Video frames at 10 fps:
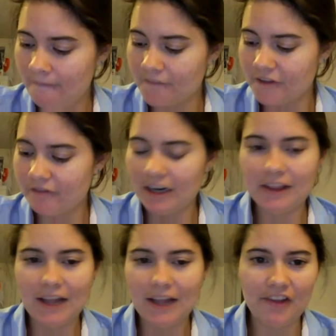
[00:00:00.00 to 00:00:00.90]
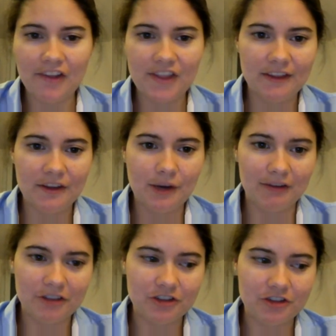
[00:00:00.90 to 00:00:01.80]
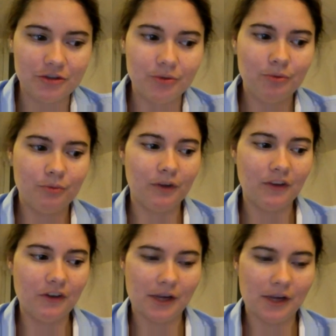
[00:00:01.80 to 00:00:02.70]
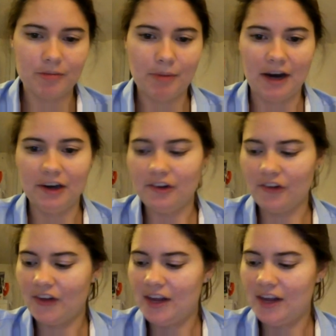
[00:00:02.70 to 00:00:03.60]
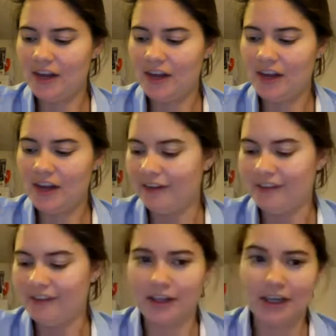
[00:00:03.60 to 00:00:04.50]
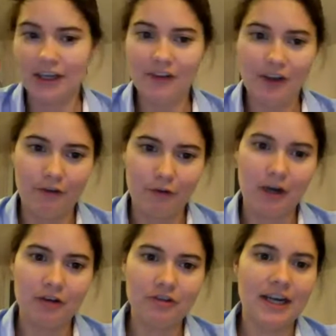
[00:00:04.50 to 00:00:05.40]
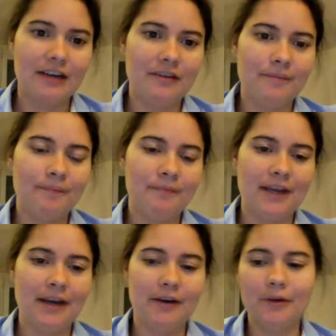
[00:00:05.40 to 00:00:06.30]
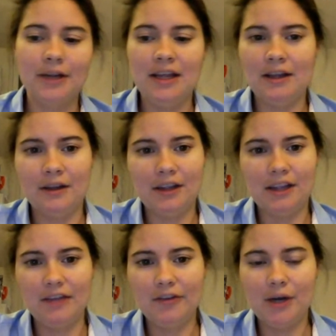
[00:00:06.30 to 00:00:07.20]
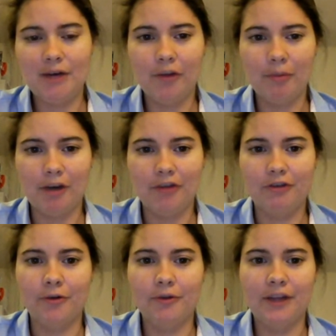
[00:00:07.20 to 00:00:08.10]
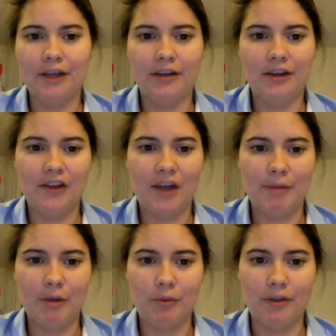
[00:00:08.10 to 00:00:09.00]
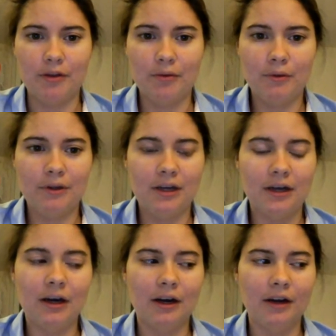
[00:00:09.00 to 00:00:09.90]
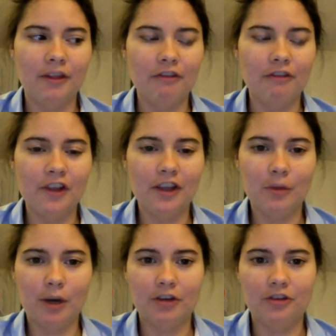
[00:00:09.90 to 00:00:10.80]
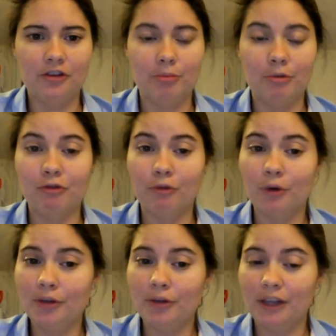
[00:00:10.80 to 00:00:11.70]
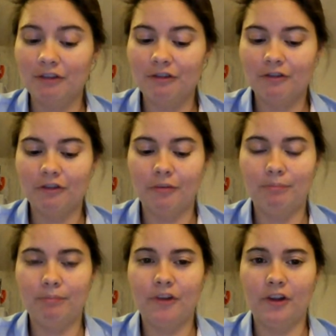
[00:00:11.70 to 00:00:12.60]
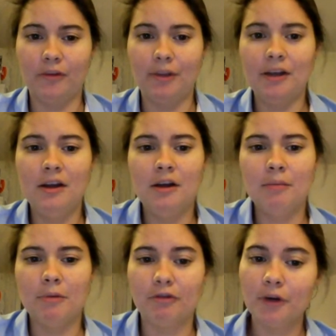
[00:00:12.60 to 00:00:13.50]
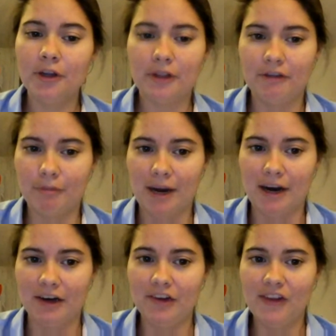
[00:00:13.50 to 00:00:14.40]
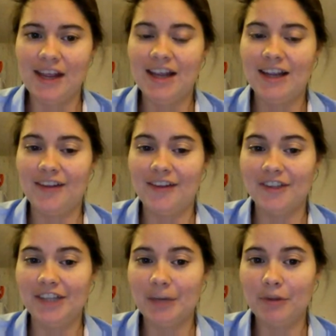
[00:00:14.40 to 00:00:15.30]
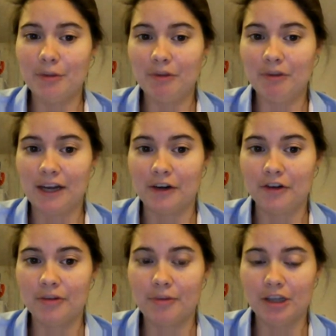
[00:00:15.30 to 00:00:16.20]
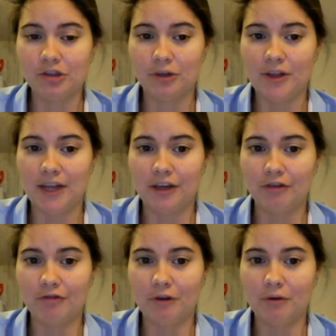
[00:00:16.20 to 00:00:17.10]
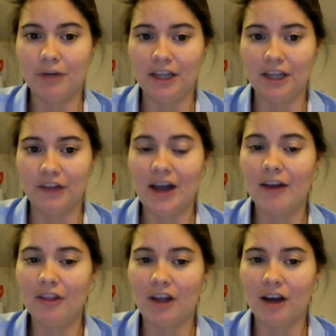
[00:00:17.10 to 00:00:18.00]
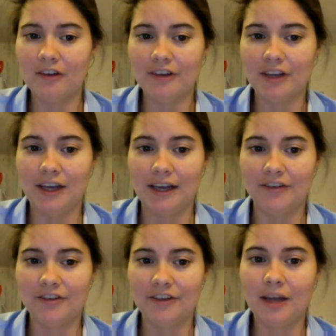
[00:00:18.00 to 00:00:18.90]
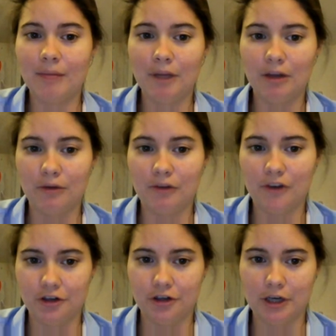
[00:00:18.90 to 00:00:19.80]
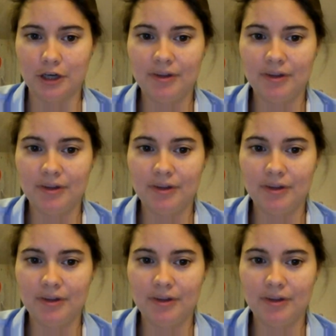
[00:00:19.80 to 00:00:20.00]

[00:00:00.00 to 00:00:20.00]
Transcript: The very last thing that you have to do once you get to Paris is get a cell phone contract. Now, if you have a smartphone that is coming with you, the first thing you'll want to do before you leave for Paris is to check with your provider to make sure that your phone is unlocked and can be used in Europe.